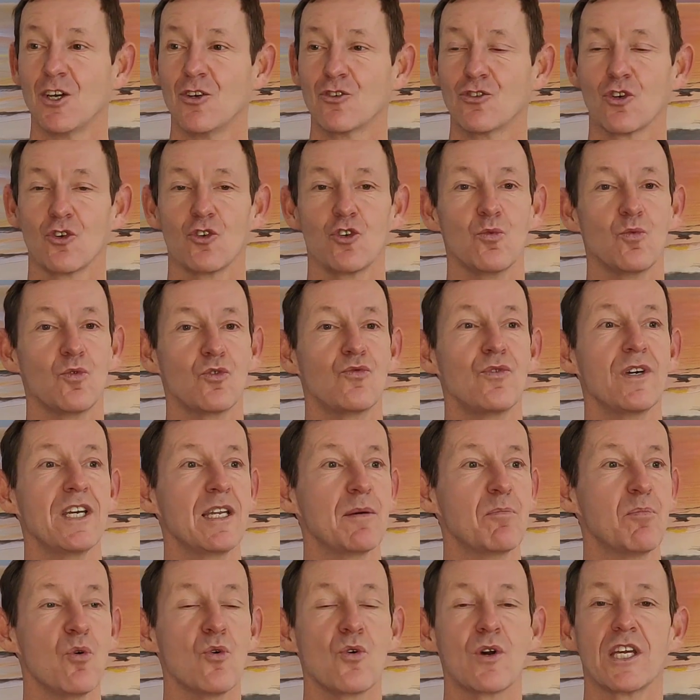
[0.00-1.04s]
so you would read
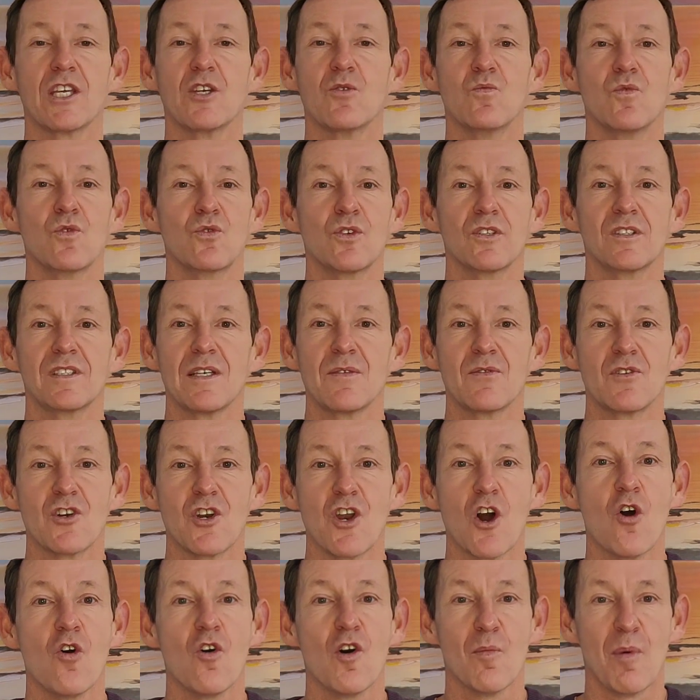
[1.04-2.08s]
a book and you wouldn't even
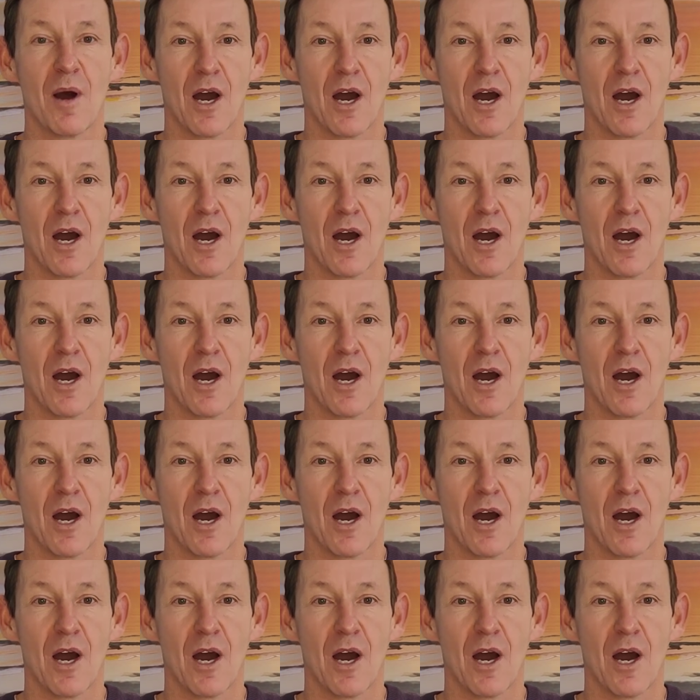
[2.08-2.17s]
know